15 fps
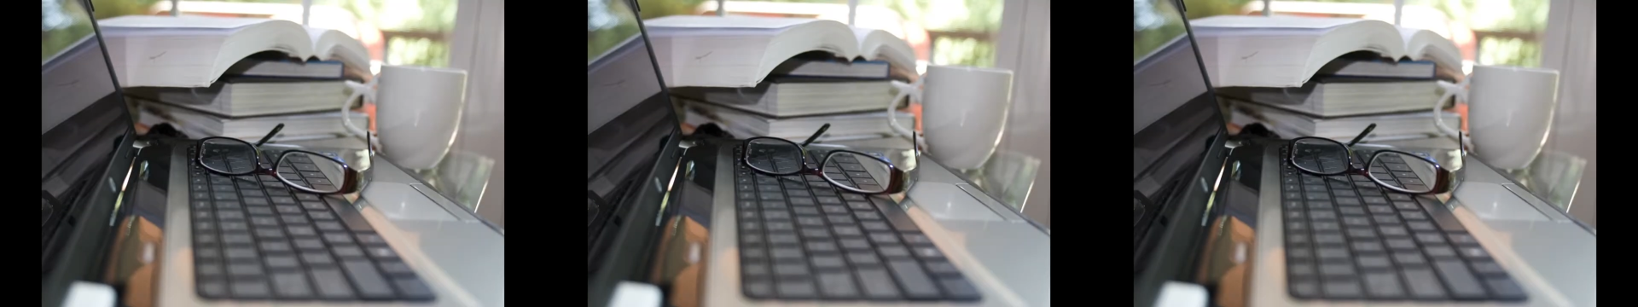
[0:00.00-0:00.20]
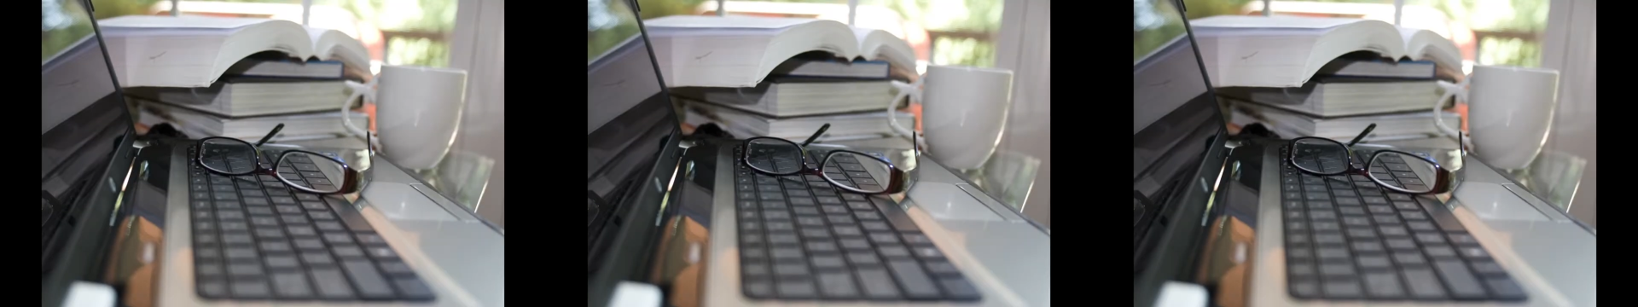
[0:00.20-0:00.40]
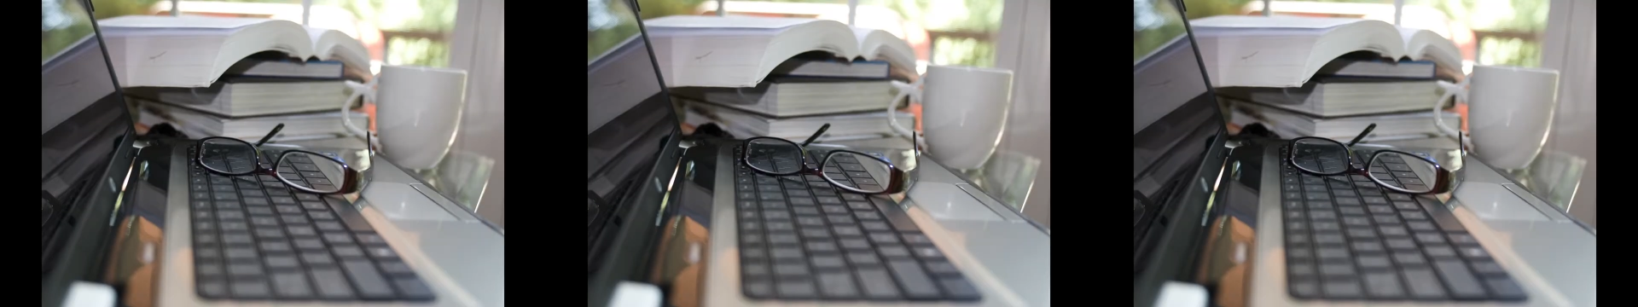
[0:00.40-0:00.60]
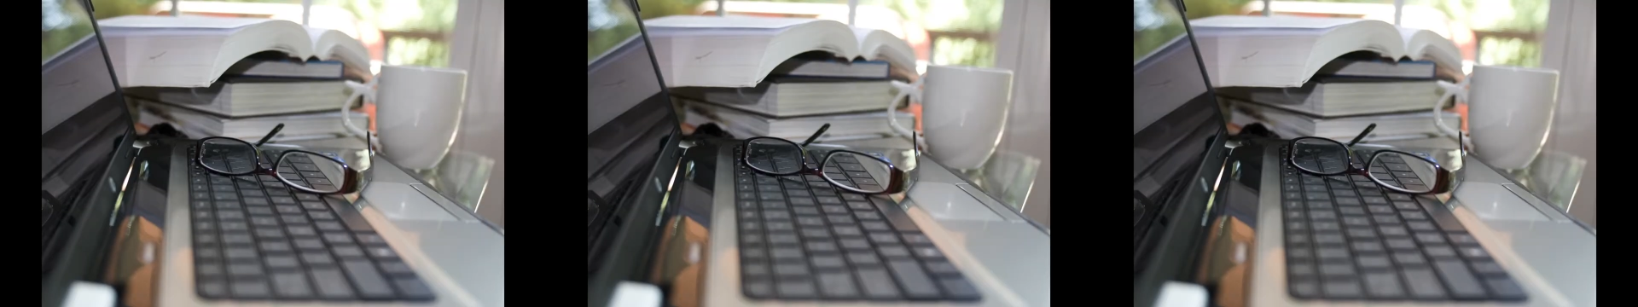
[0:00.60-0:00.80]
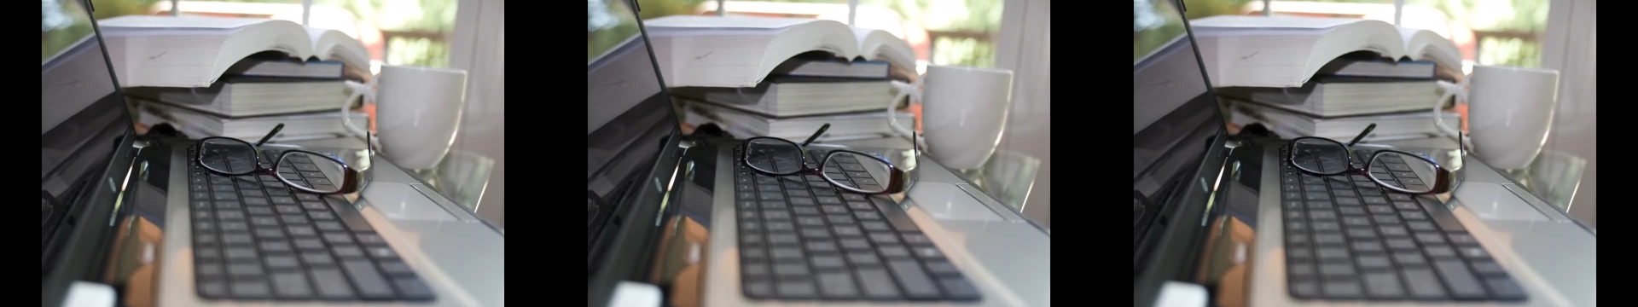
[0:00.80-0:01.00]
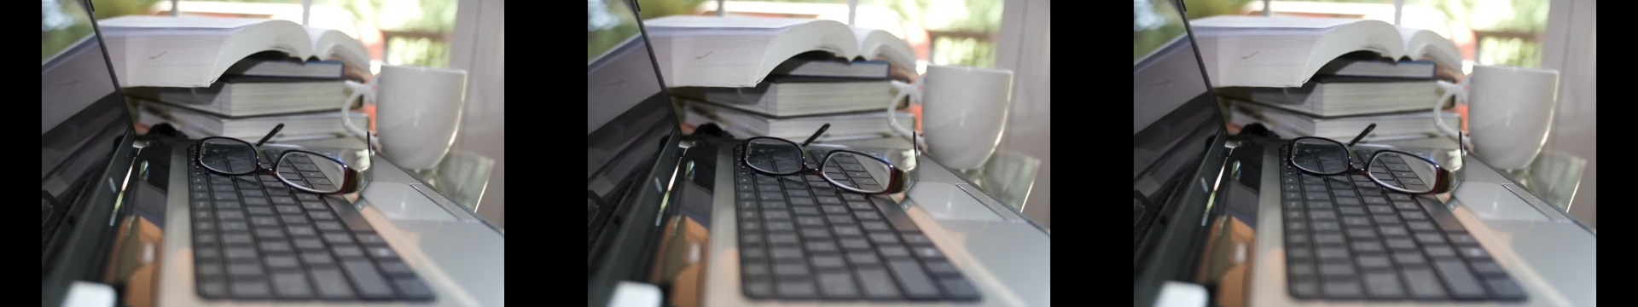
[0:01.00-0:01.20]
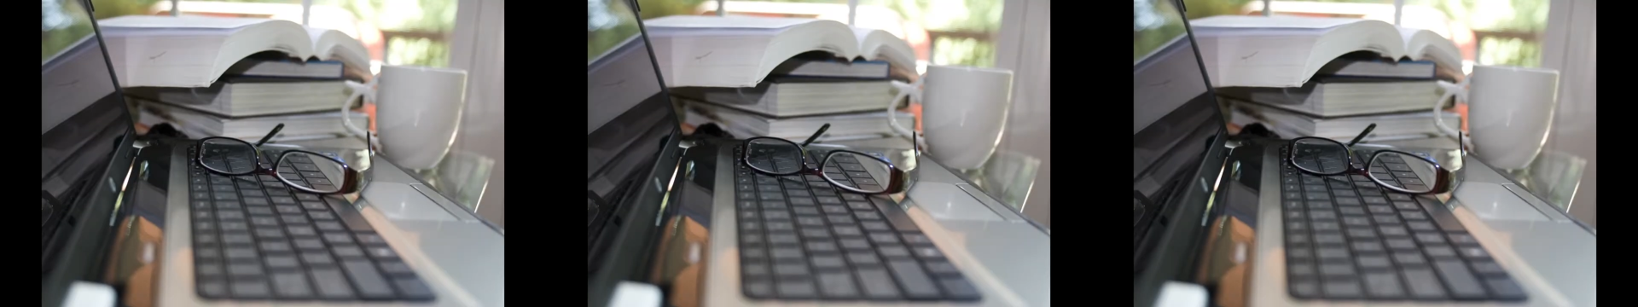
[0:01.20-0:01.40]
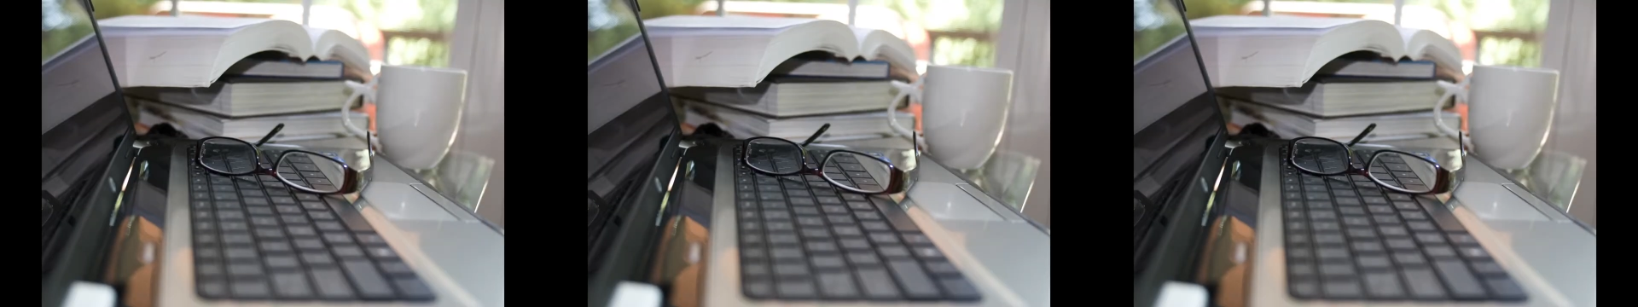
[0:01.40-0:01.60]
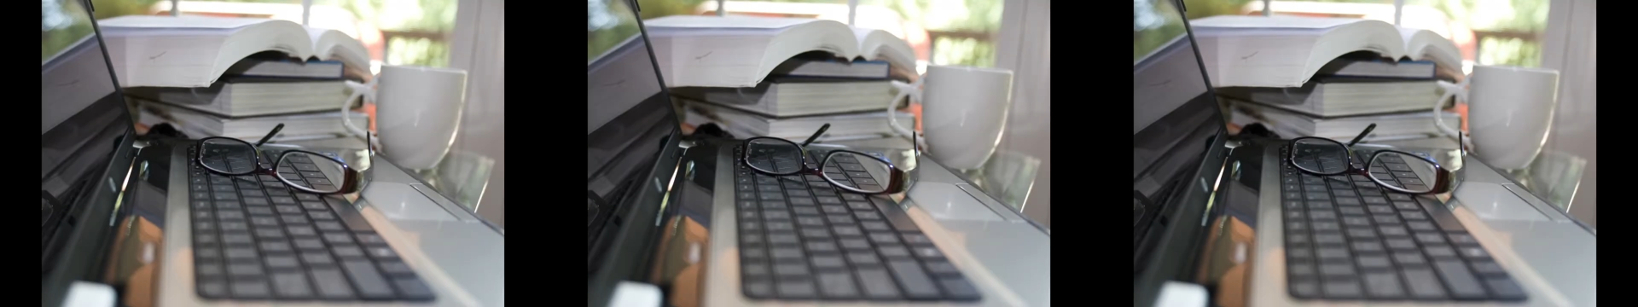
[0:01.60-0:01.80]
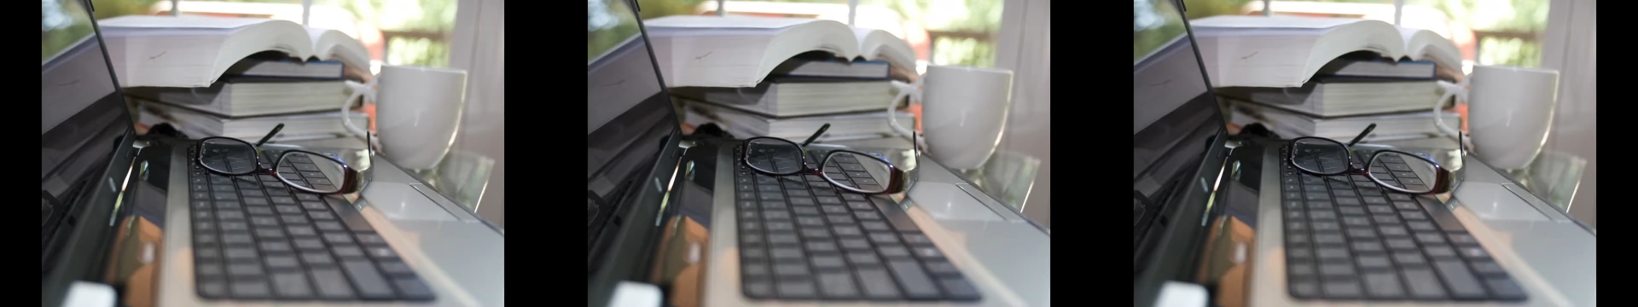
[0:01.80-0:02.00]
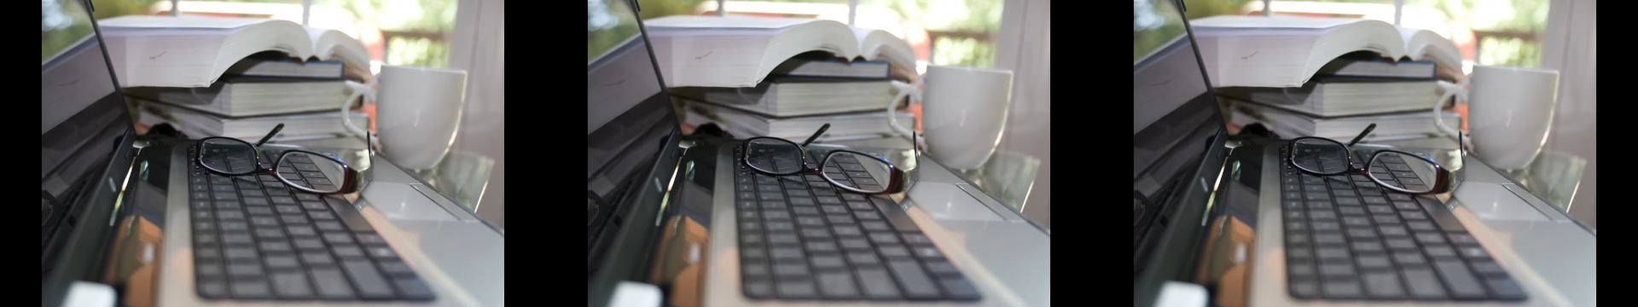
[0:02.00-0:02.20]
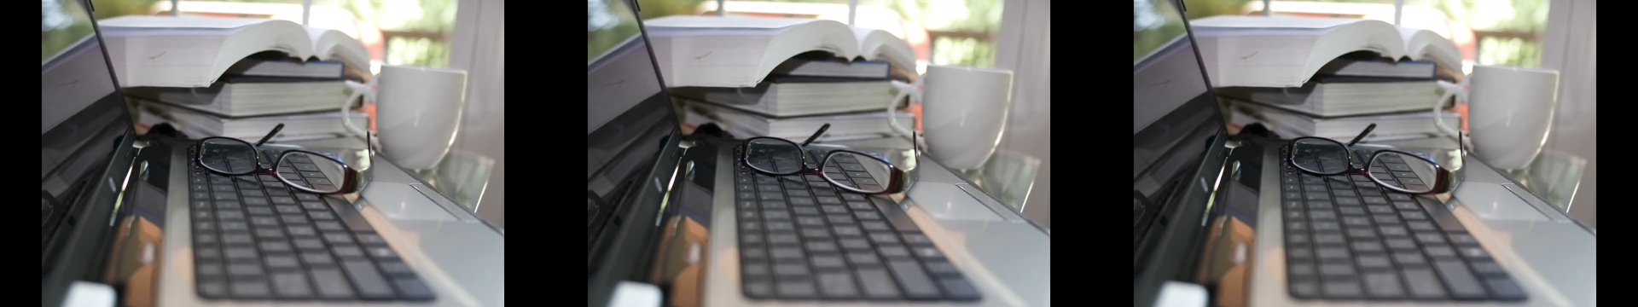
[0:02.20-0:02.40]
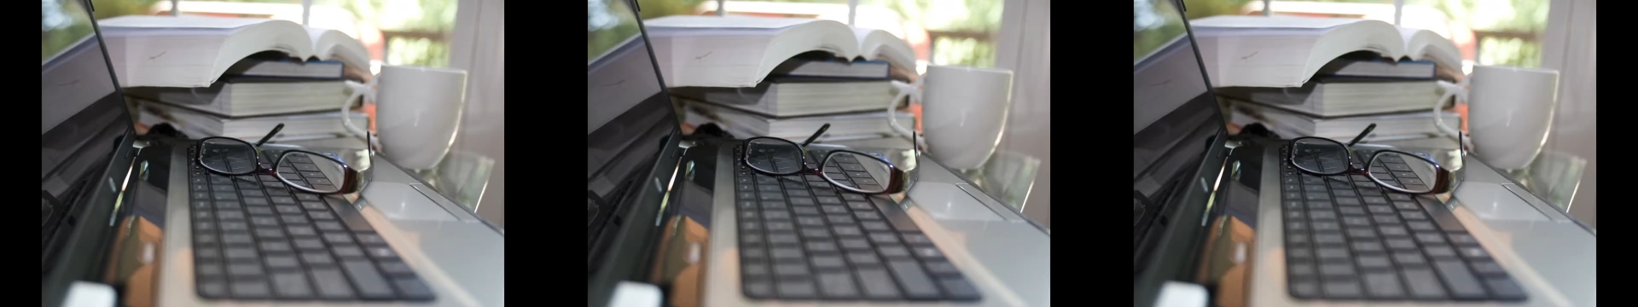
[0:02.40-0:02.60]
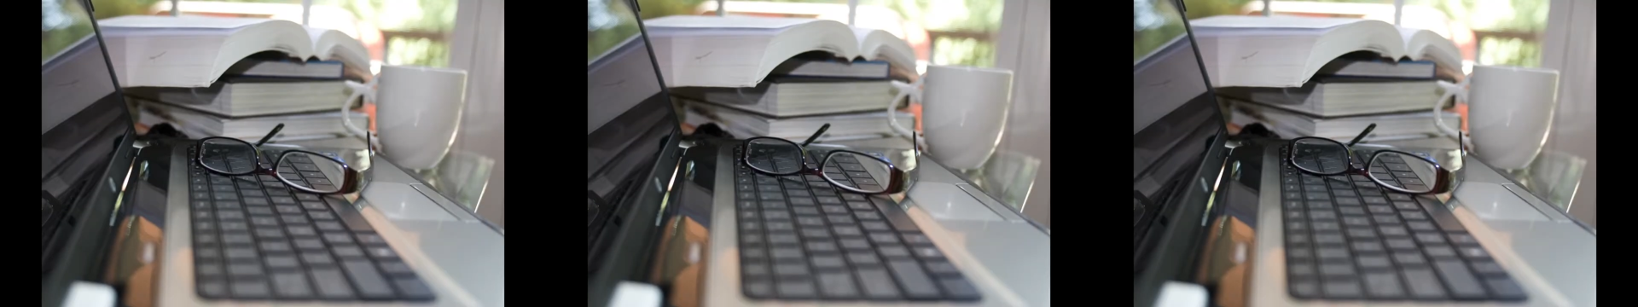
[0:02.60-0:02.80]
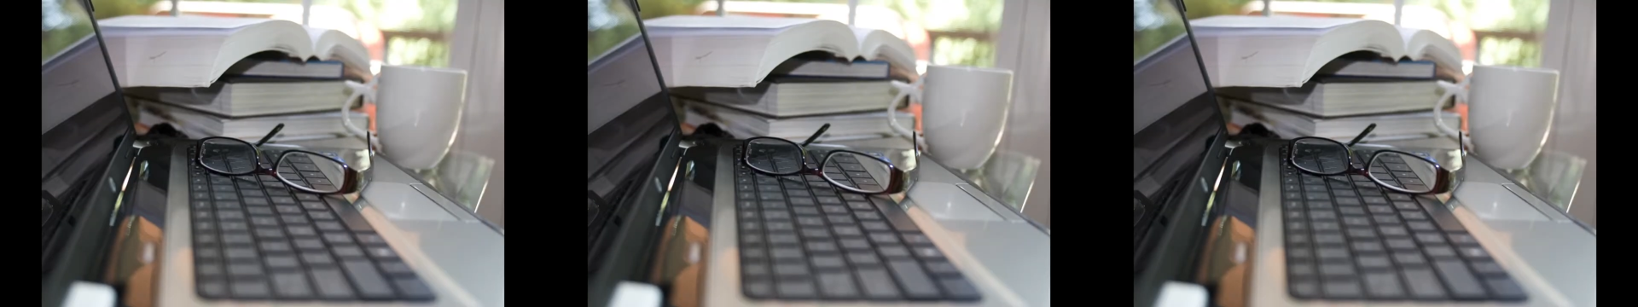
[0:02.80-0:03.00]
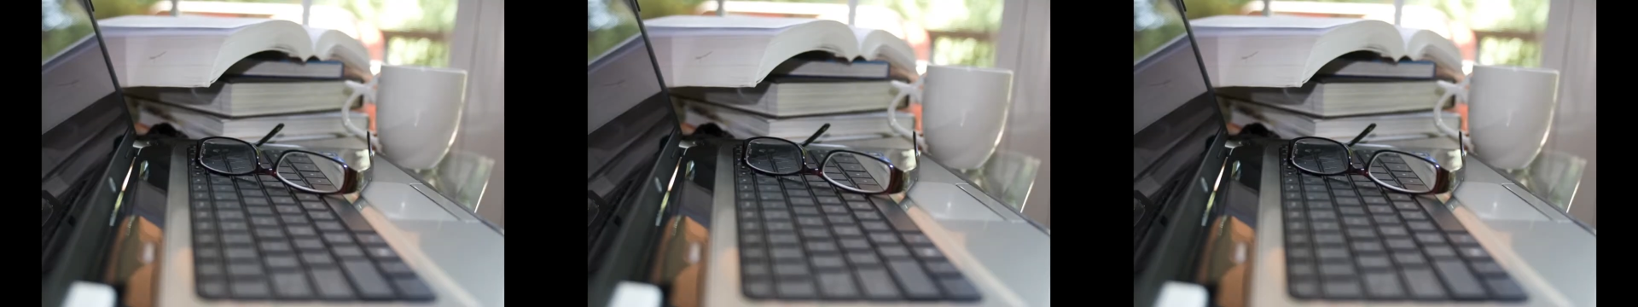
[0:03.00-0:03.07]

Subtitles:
(no speaker visible)